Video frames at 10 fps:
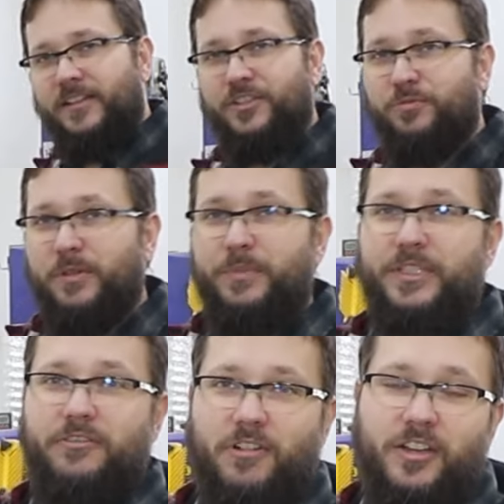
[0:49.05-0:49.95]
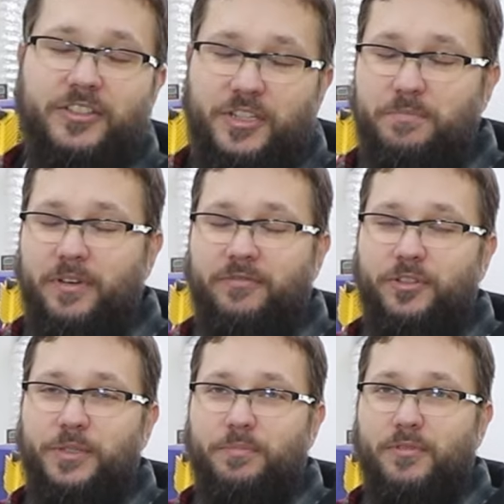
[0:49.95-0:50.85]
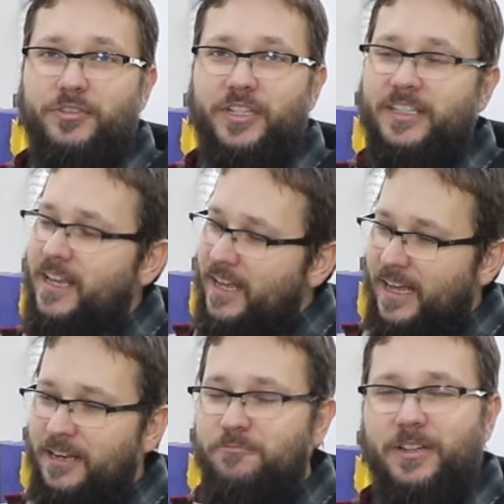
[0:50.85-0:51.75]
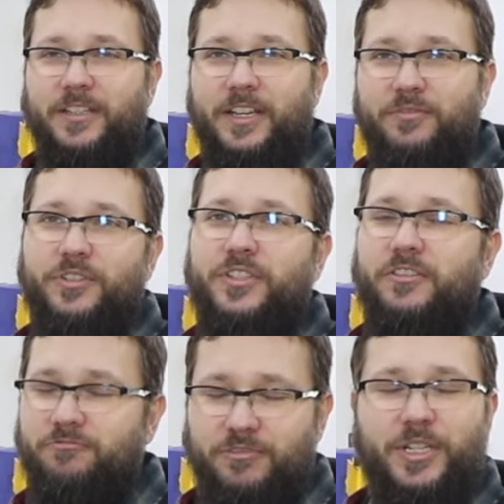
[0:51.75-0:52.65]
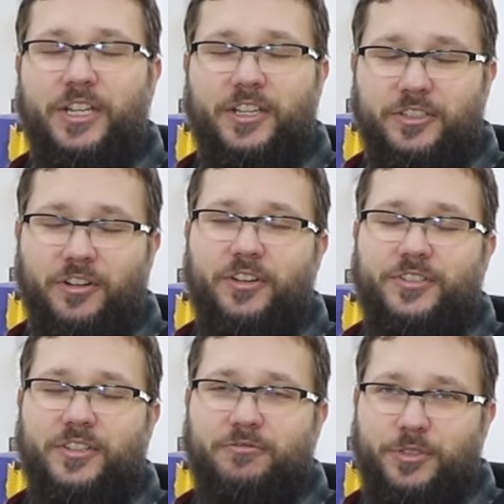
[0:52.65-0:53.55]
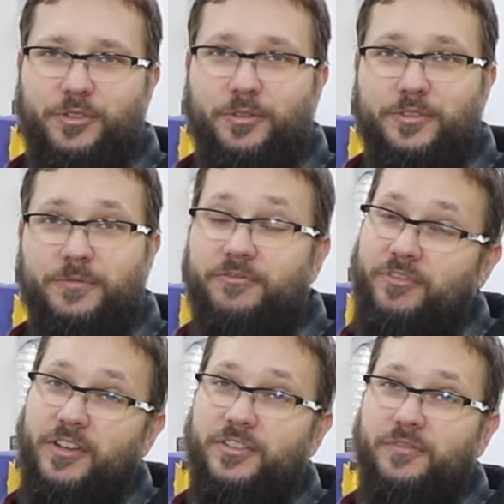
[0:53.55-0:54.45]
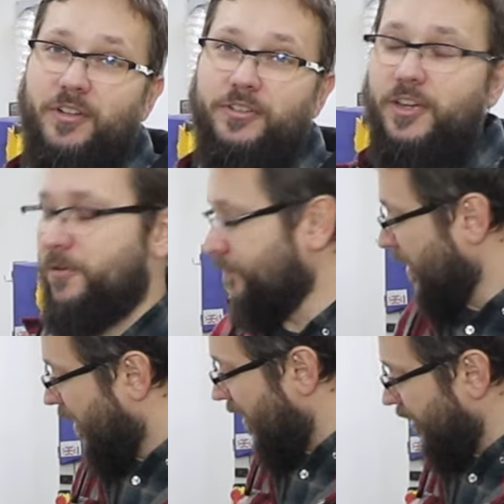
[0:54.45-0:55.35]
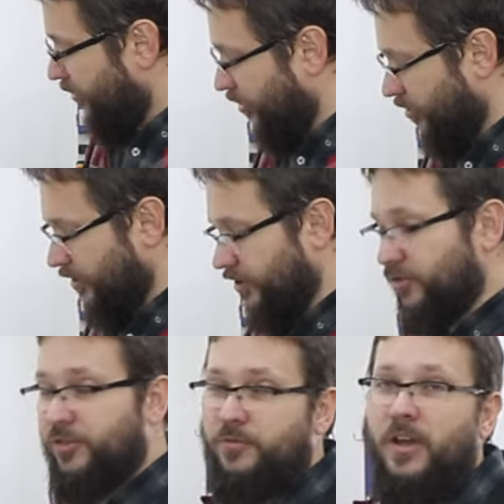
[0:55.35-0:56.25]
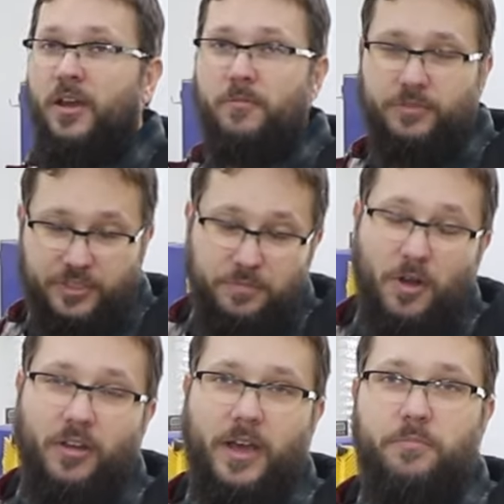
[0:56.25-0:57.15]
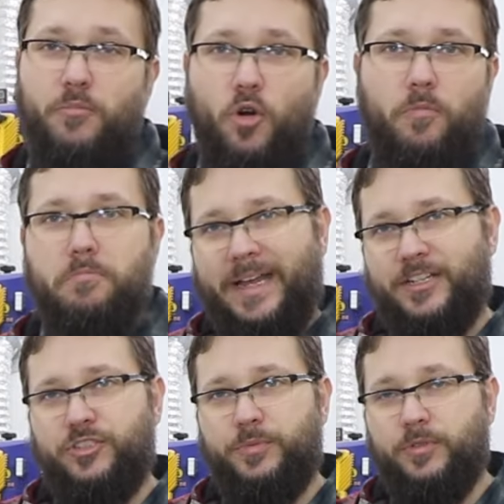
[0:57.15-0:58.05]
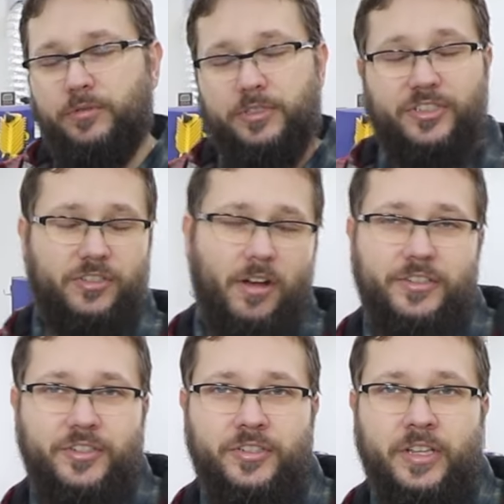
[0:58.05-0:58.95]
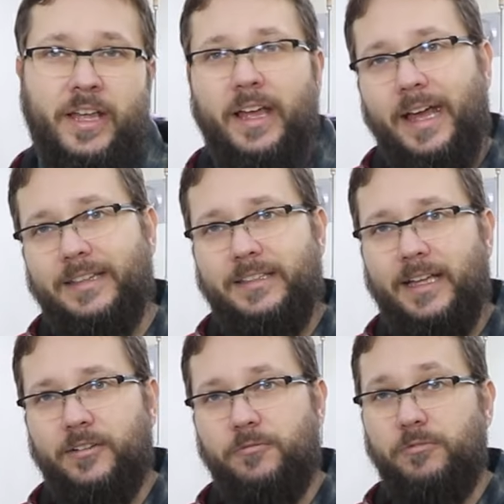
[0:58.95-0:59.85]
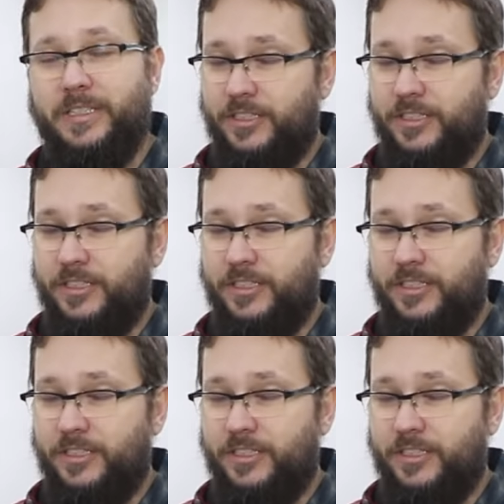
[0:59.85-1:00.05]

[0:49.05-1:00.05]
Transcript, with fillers: this will be the right timber for the project and will give us really nice results first of all though i need to cut it to smaller, more manageable sizes. And then we